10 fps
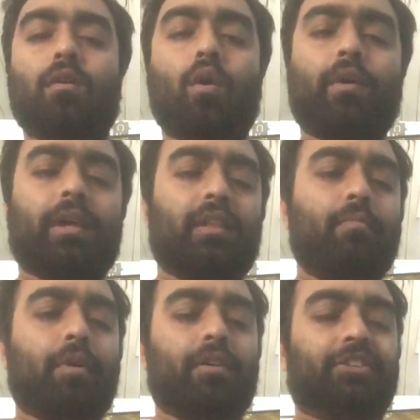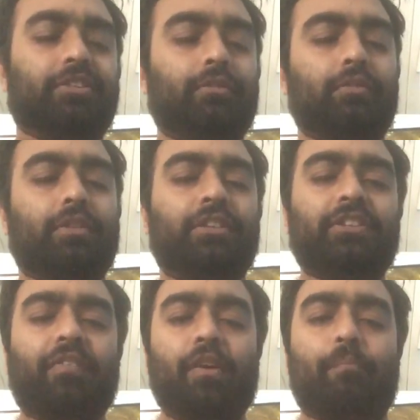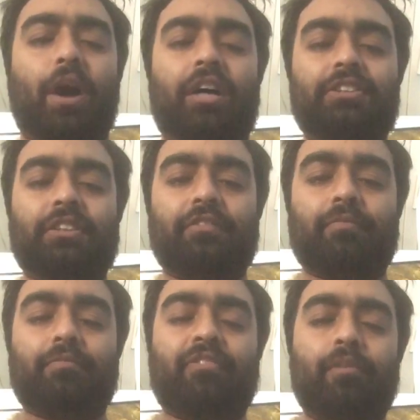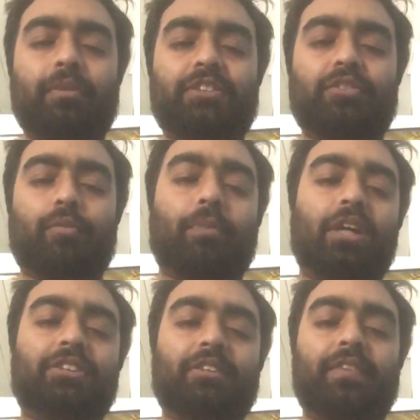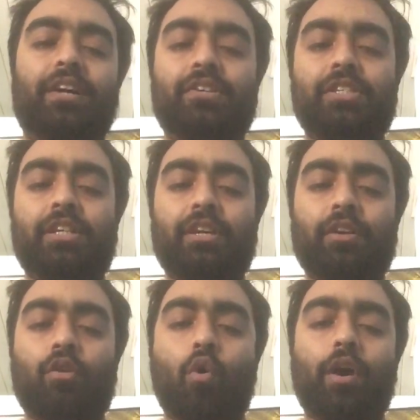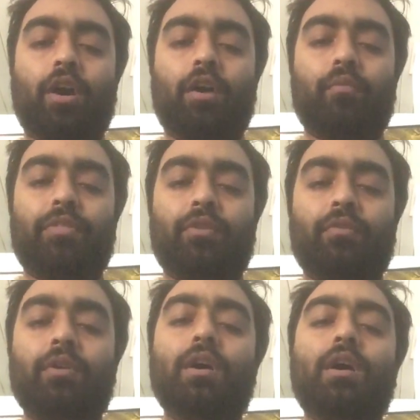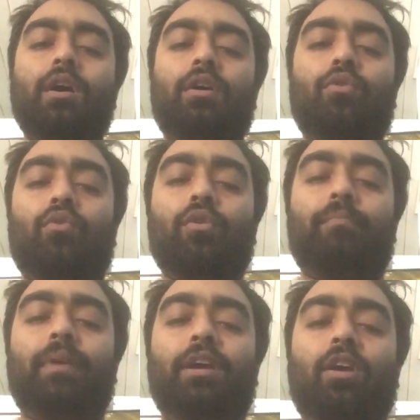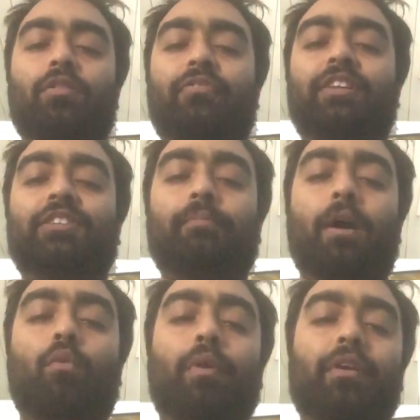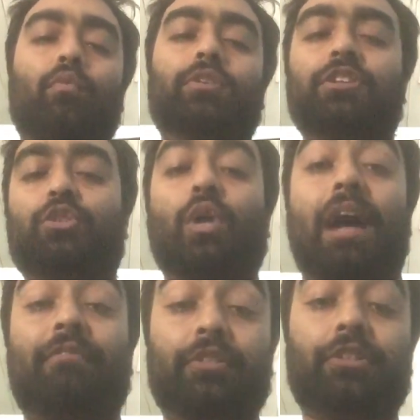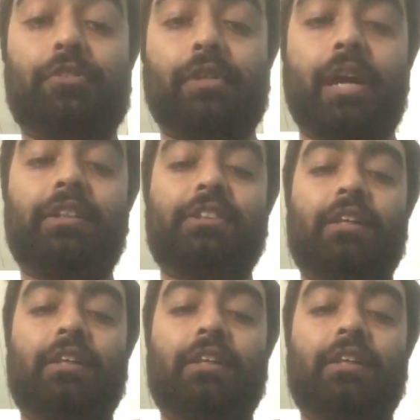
Okay, Libra, so there's a very positive, very much so a positive energy here going on with you. You could be on the fence about where you want to travel to next.